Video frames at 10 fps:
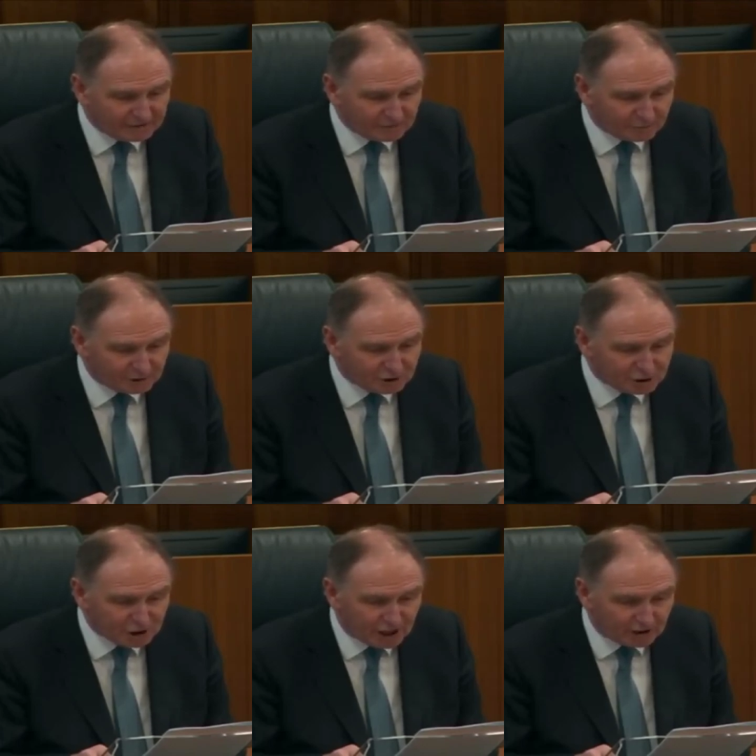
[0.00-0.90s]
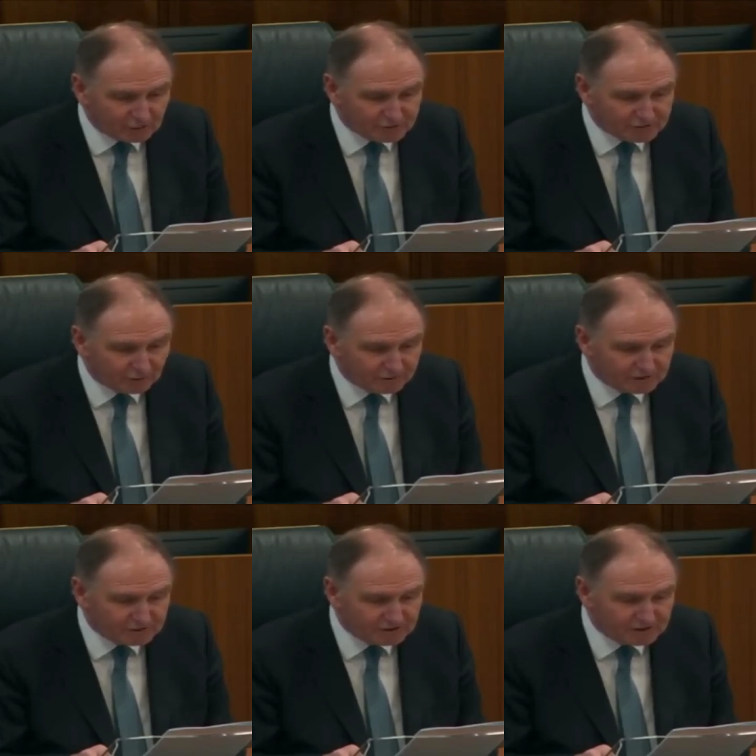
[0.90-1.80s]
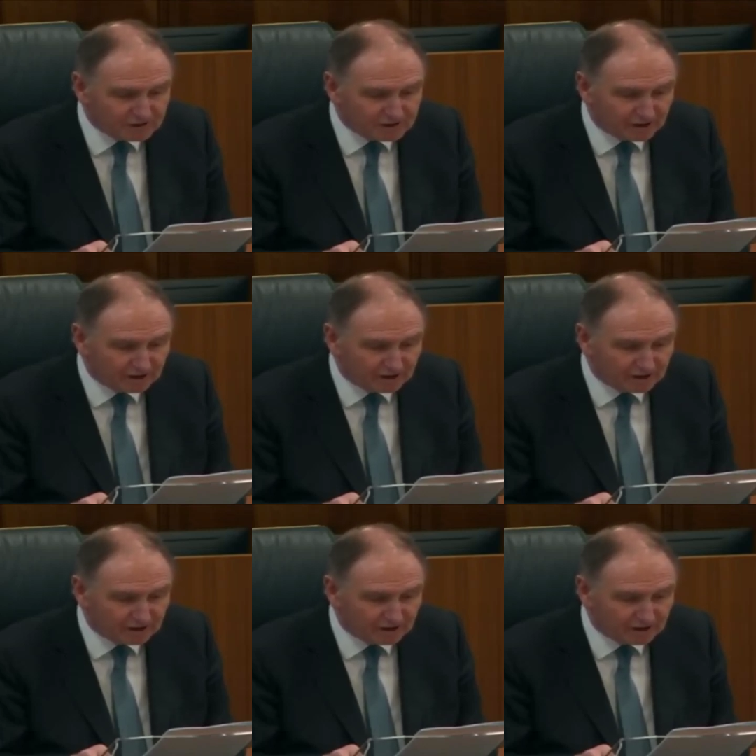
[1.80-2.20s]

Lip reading: after which Chow saw the deceased